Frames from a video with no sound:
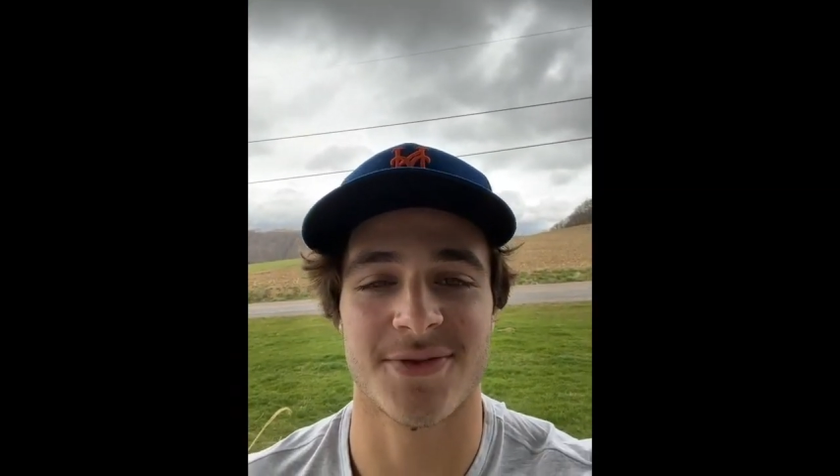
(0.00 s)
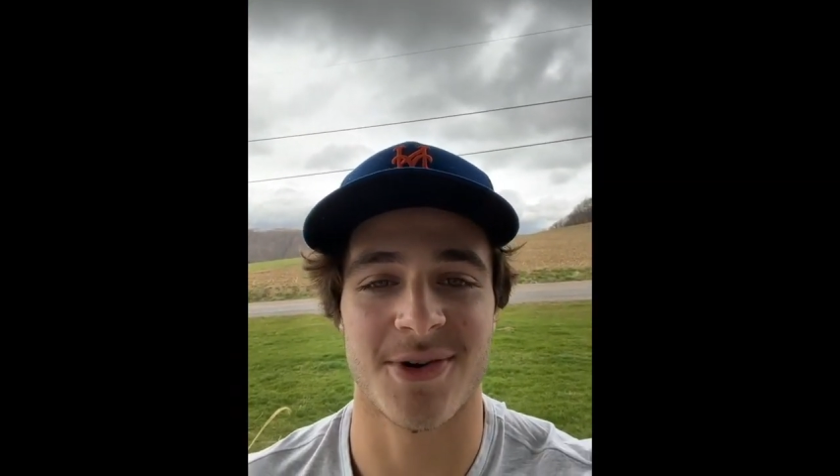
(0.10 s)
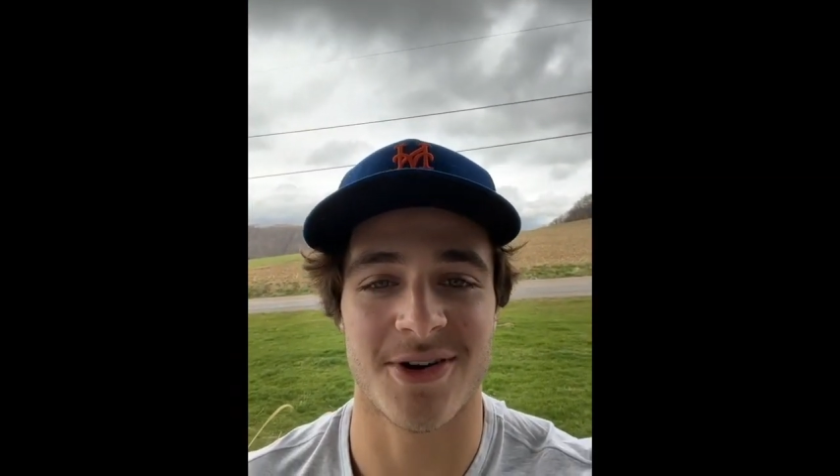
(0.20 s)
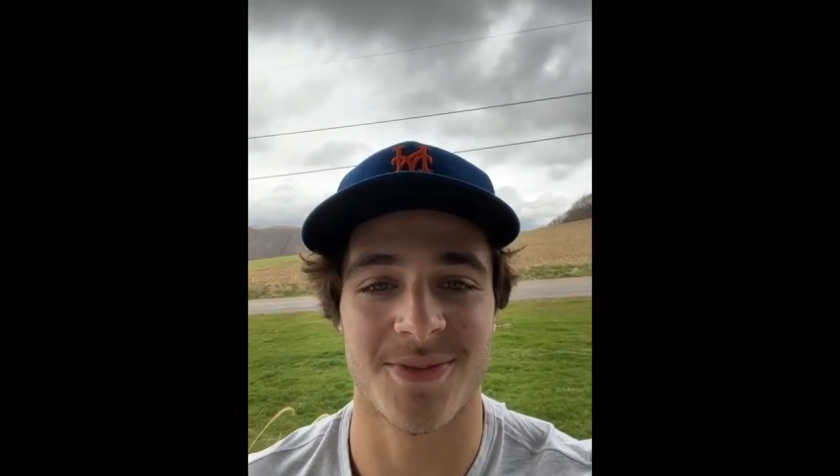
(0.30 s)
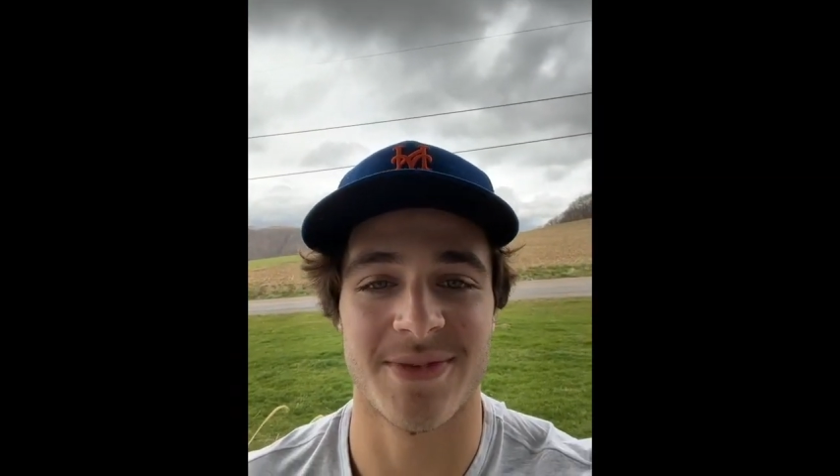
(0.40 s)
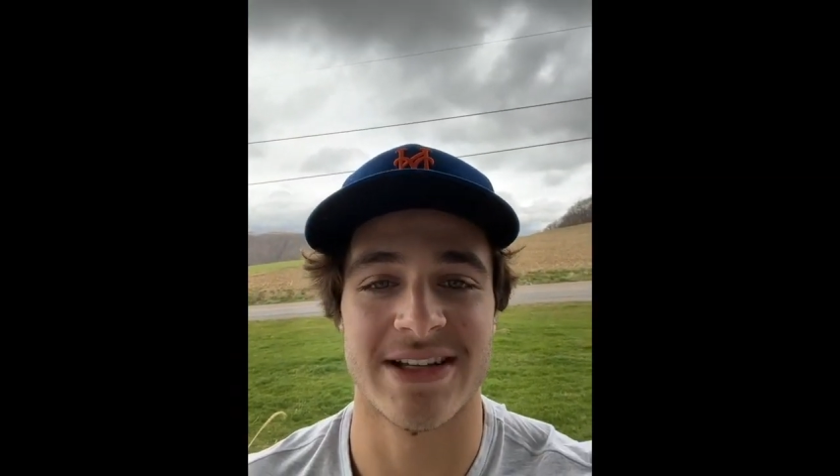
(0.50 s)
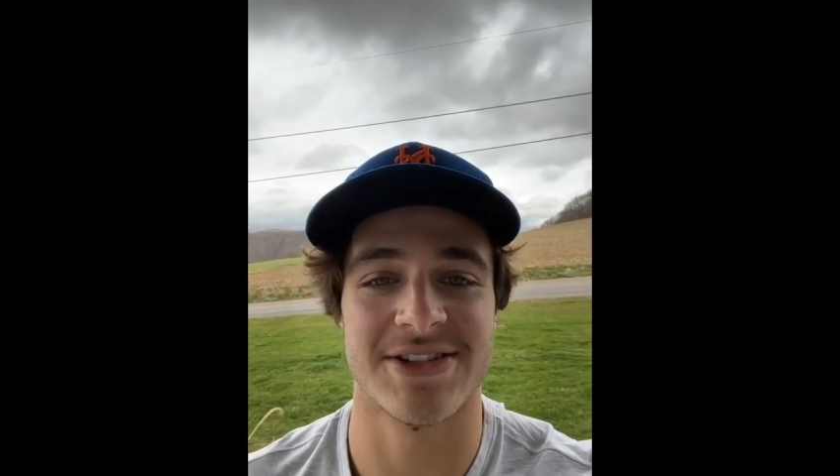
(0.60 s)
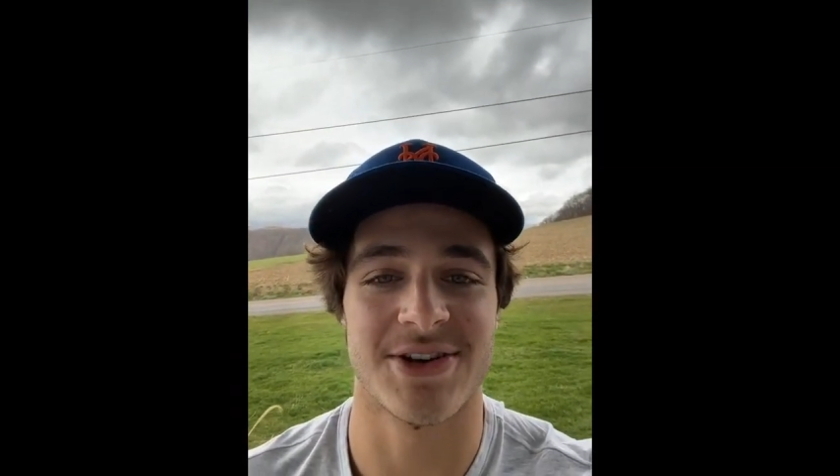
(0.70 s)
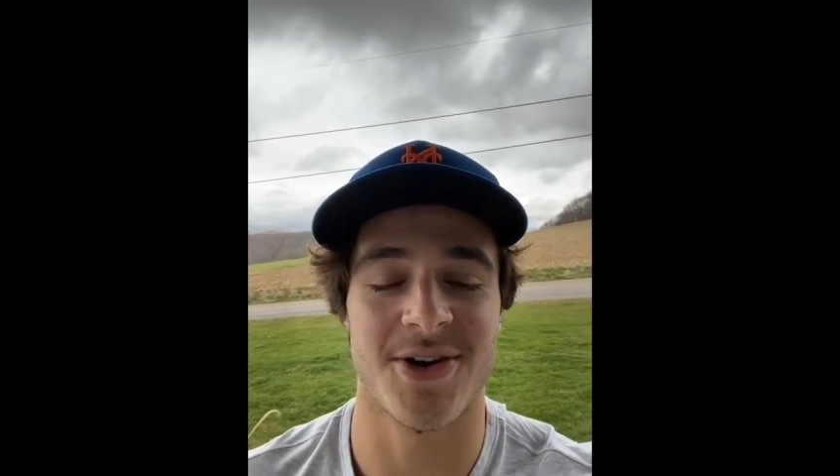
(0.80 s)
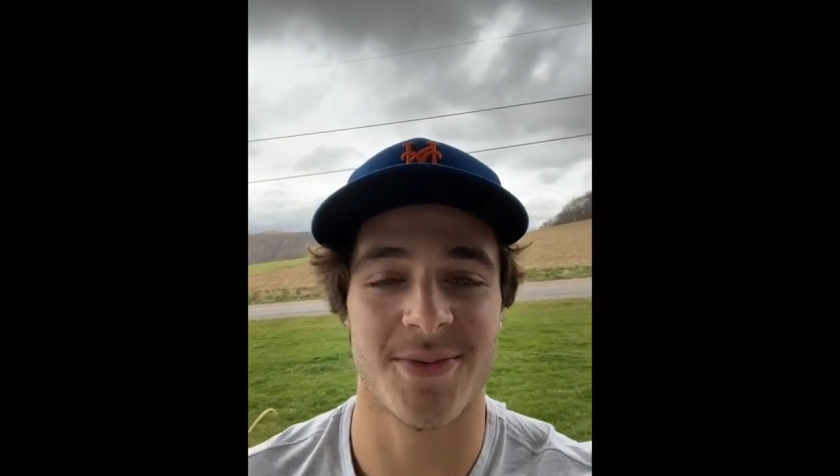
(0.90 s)
welcoming me
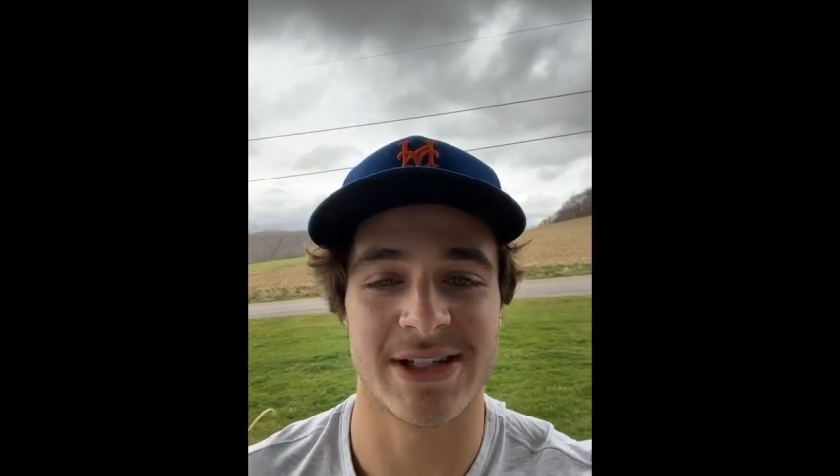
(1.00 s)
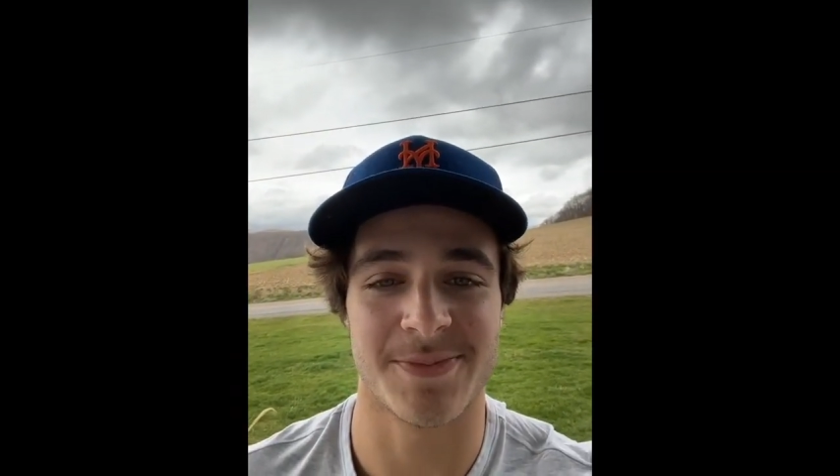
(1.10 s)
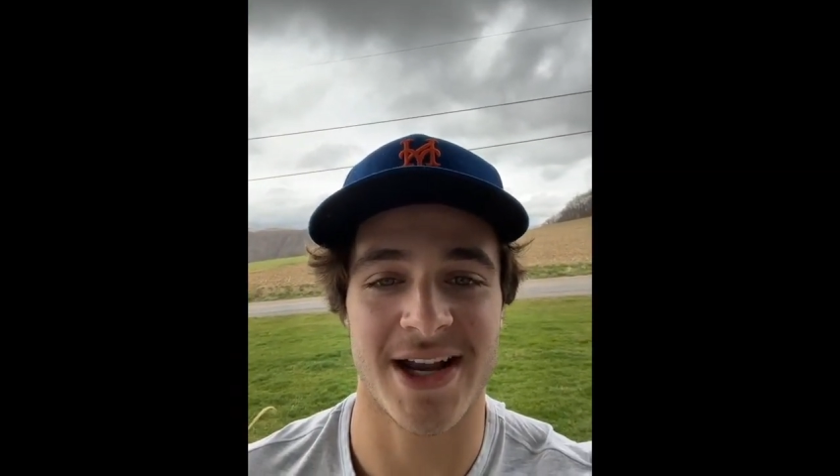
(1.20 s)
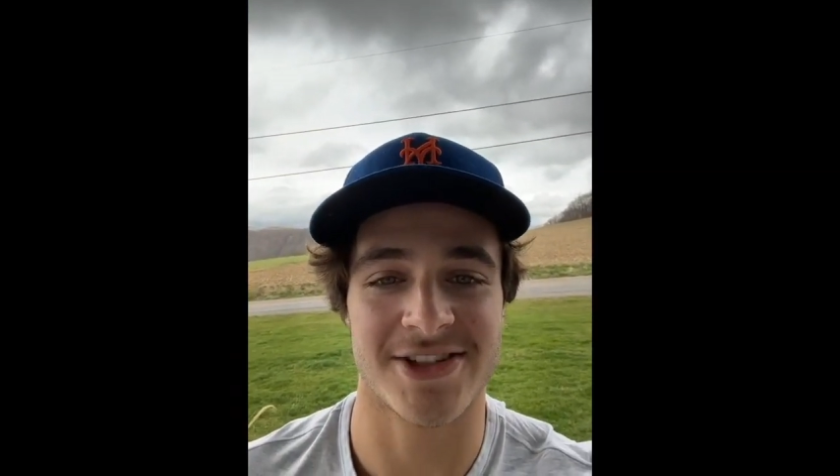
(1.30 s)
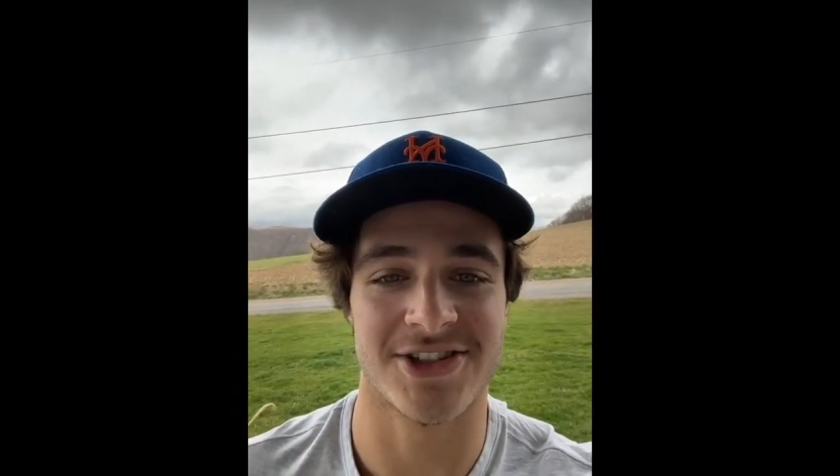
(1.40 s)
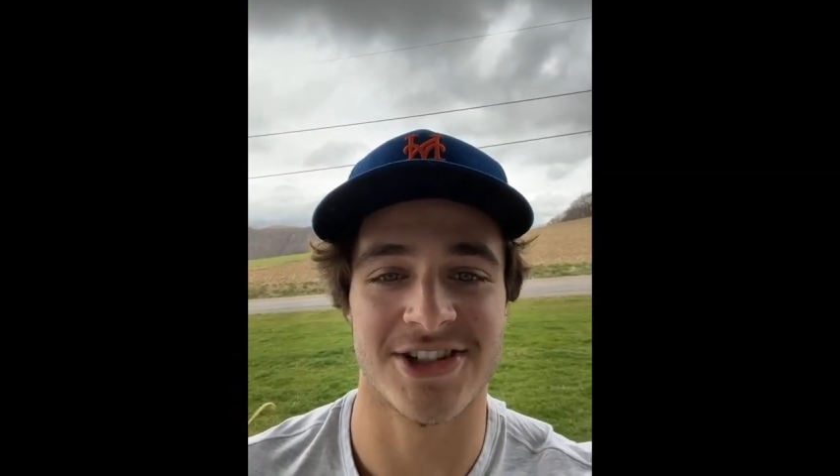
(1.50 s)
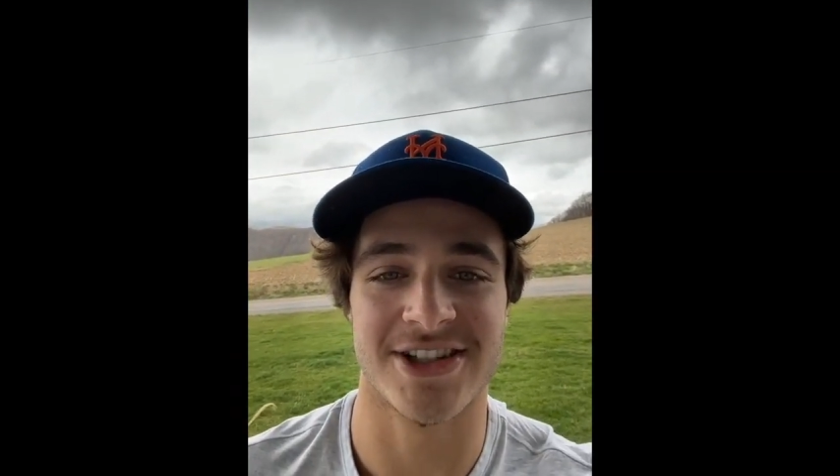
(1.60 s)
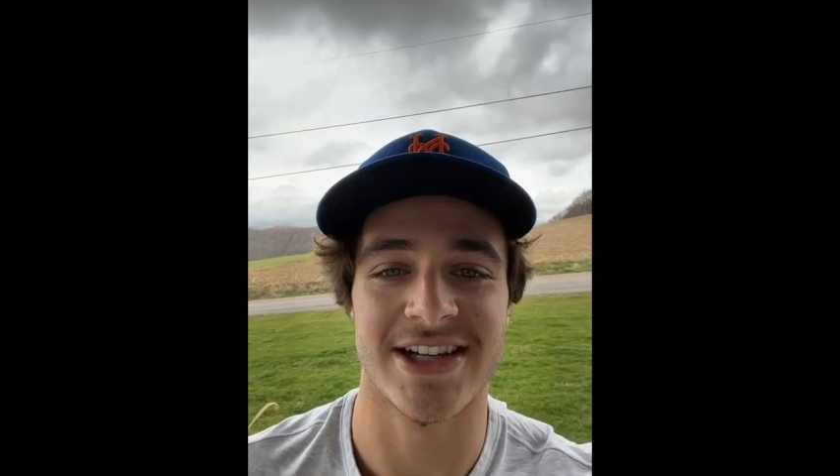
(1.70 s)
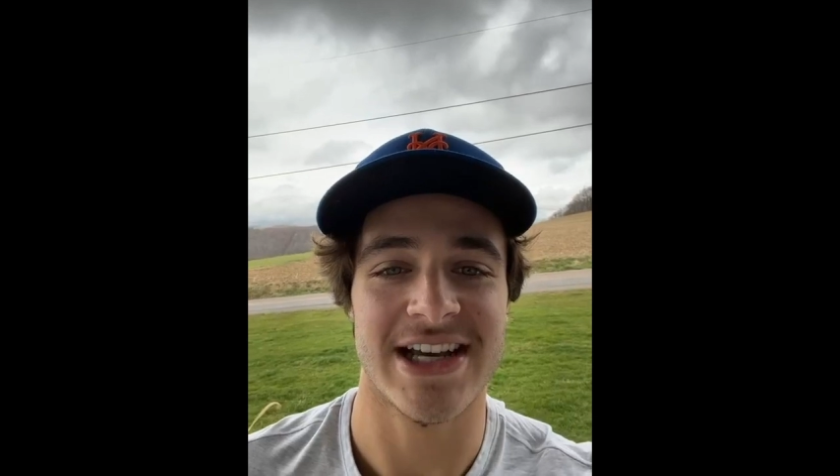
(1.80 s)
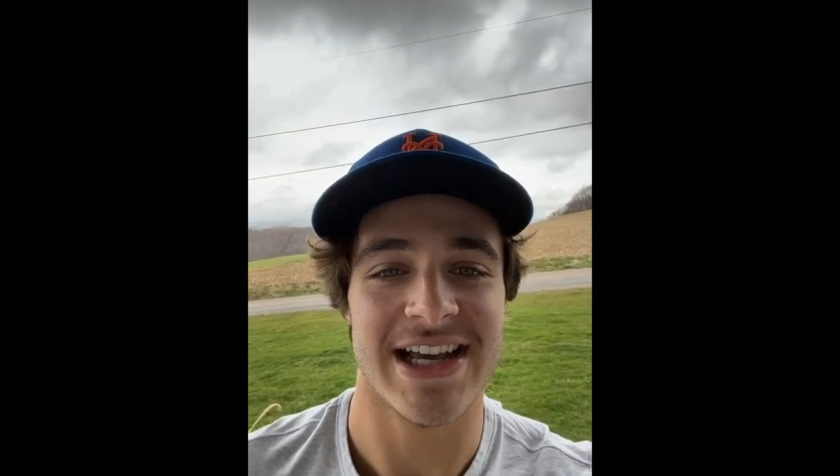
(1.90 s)
into your home this past year.